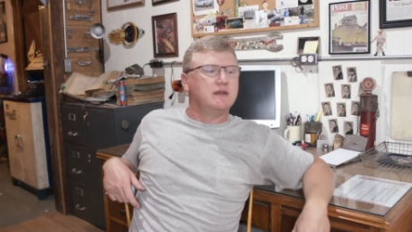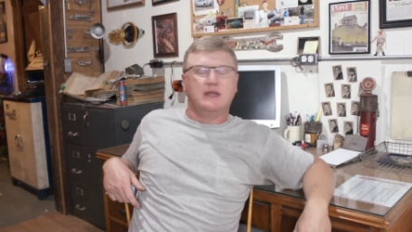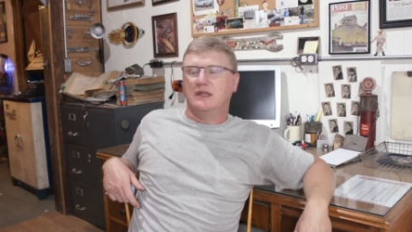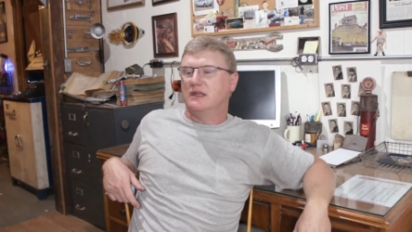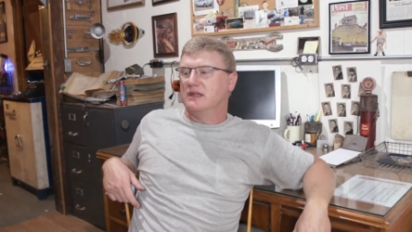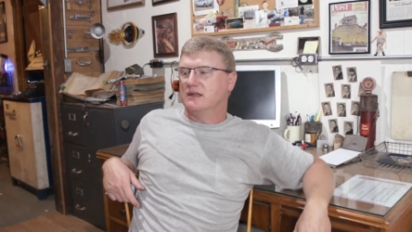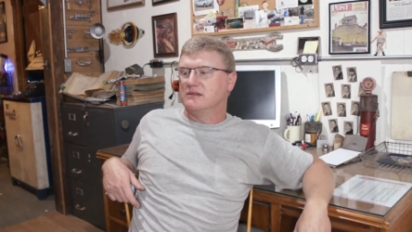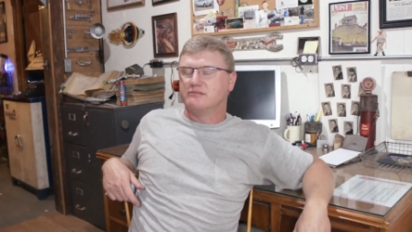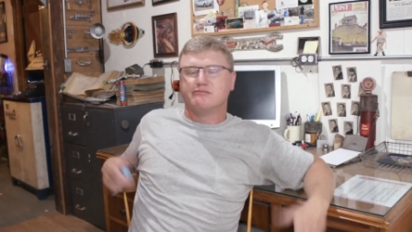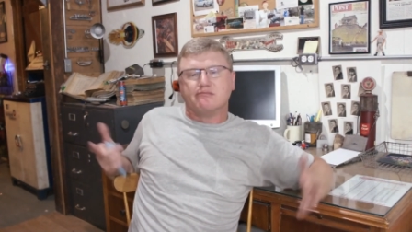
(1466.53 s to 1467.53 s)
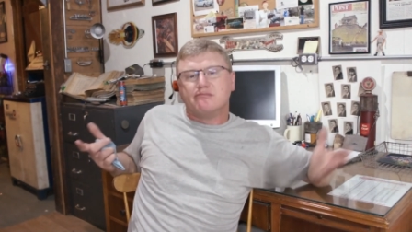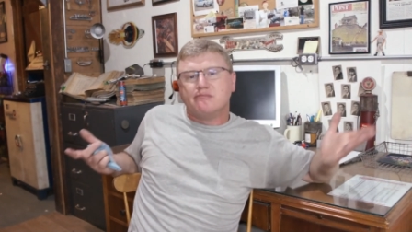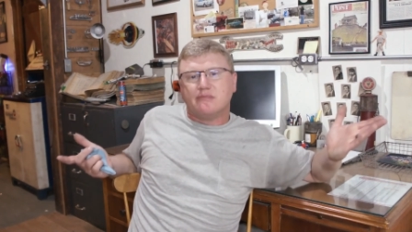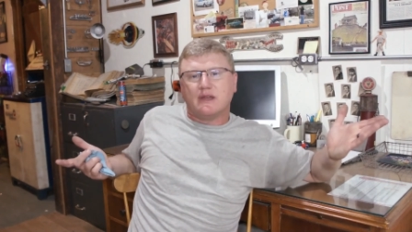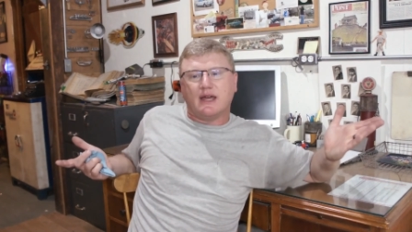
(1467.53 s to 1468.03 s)
and
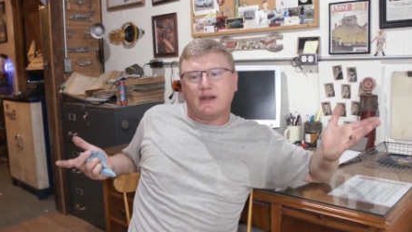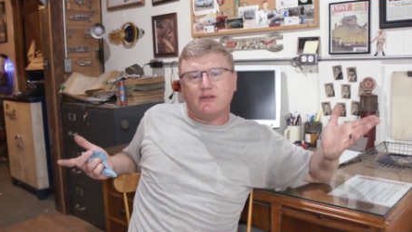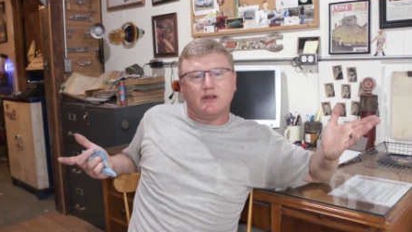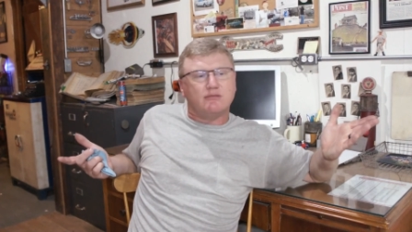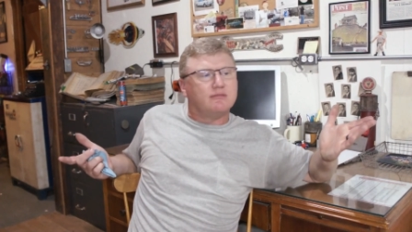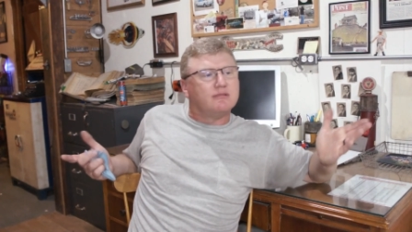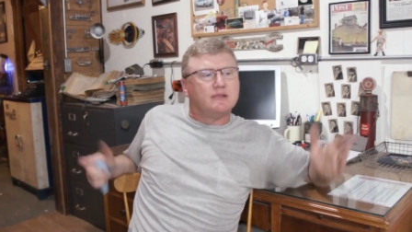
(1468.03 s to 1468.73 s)
I don't know.